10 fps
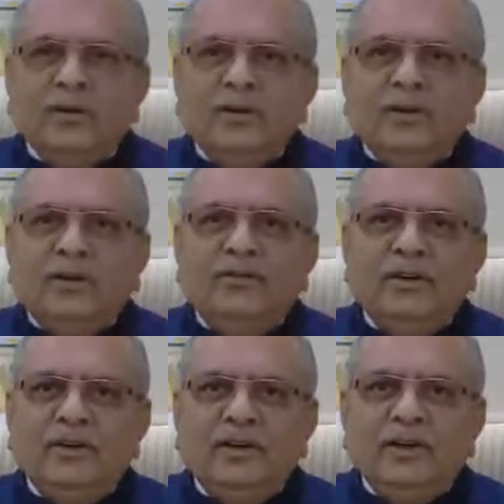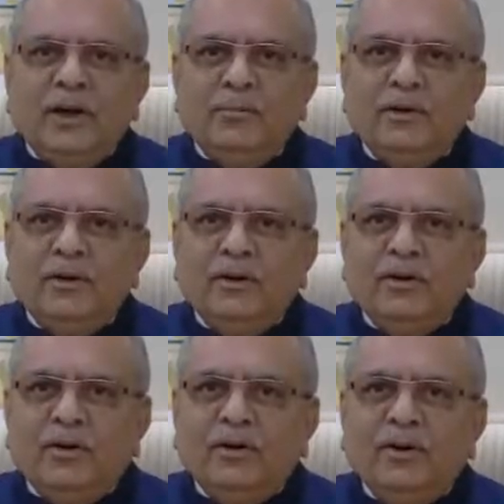incidentally happened
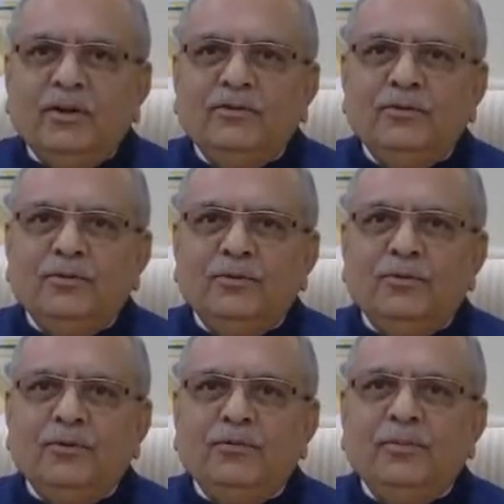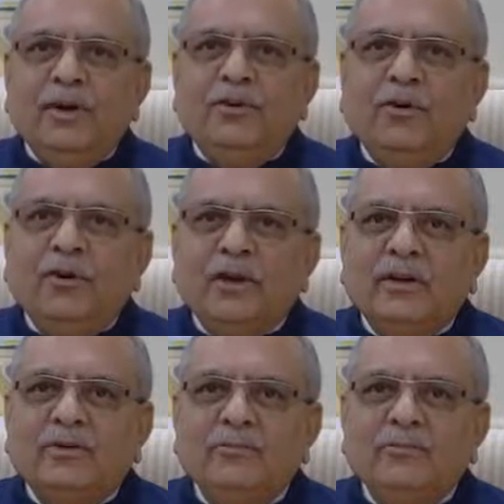on Larsen Toubro's built rocket.